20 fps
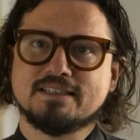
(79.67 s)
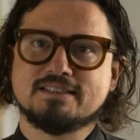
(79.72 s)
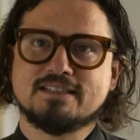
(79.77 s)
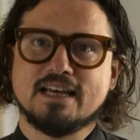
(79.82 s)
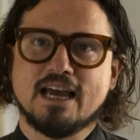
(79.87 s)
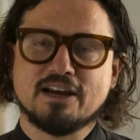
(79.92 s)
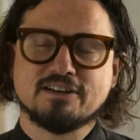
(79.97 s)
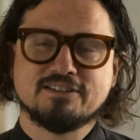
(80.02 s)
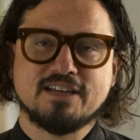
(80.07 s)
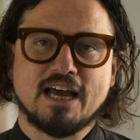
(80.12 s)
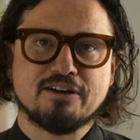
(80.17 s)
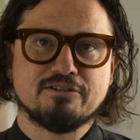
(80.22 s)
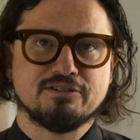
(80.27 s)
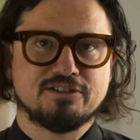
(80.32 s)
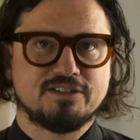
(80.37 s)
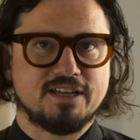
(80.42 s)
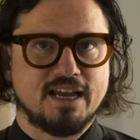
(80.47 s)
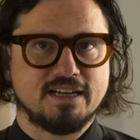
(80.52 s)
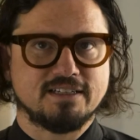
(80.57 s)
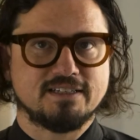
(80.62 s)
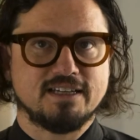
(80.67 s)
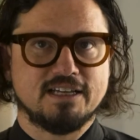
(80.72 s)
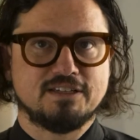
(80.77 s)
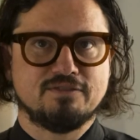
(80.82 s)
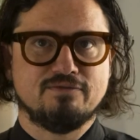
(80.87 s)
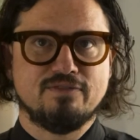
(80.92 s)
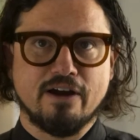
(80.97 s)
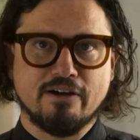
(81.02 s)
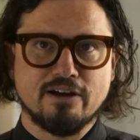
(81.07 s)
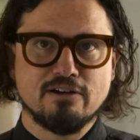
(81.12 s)
sacrosanct. It's
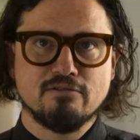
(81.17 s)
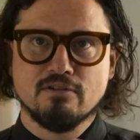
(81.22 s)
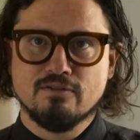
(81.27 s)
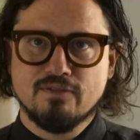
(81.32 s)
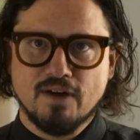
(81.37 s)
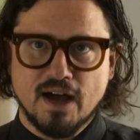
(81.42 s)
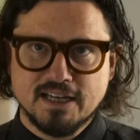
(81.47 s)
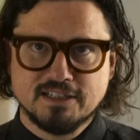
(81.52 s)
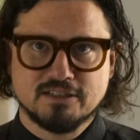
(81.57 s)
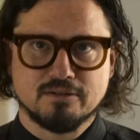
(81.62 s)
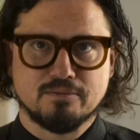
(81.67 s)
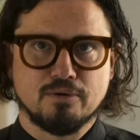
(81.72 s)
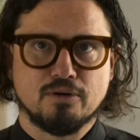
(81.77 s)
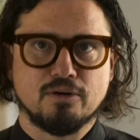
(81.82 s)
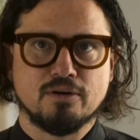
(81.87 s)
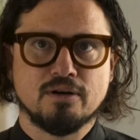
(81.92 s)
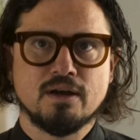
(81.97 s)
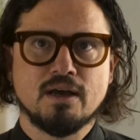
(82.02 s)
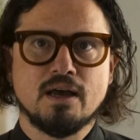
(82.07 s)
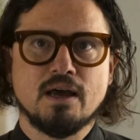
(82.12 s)
very revisable.